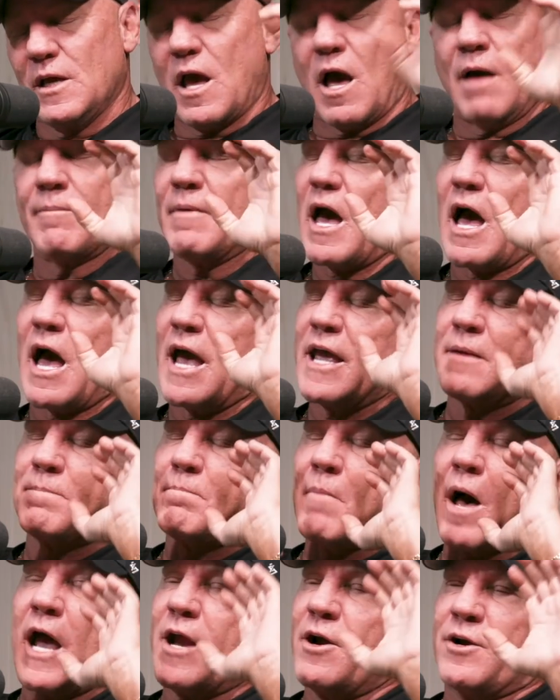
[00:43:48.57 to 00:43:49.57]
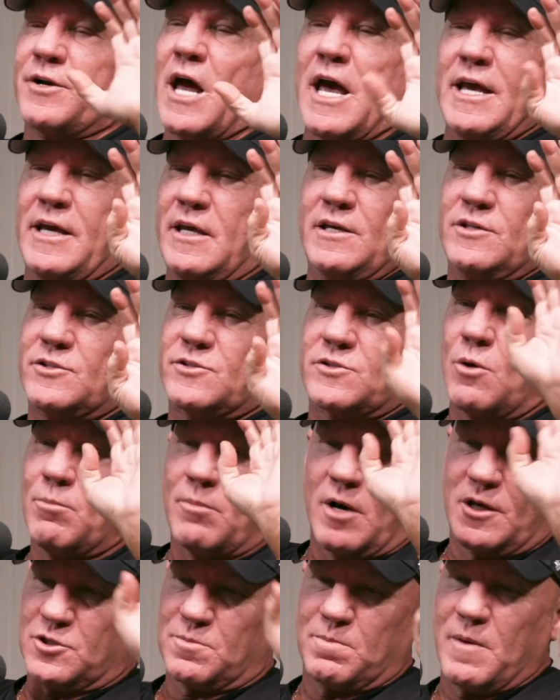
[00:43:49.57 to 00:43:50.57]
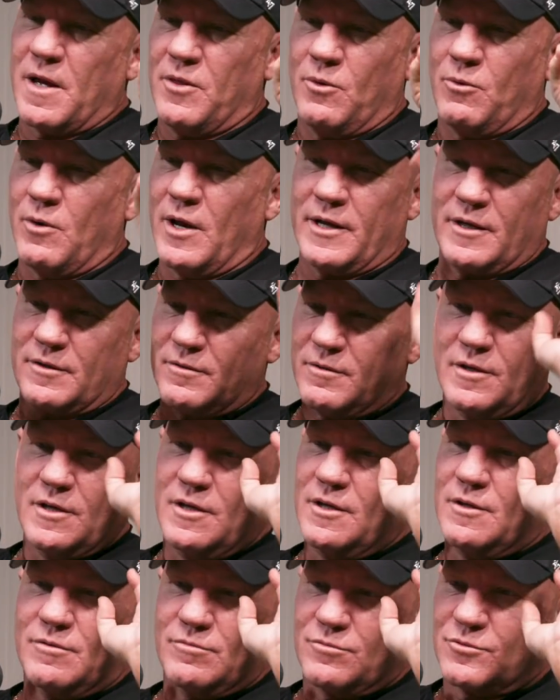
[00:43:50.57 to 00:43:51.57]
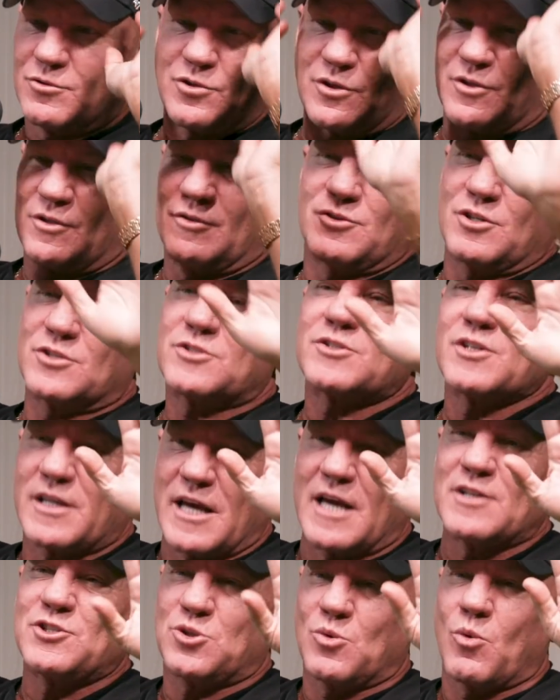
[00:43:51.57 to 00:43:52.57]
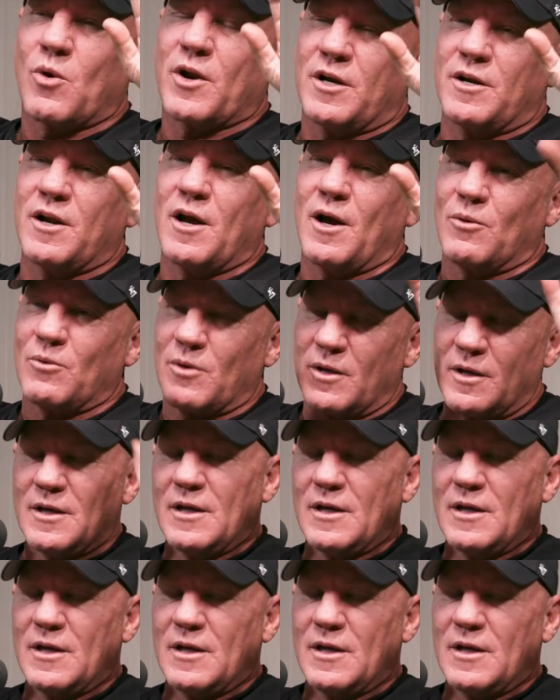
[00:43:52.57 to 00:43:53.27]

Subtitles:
I admire Nike so much, by the way, just in case you want to know.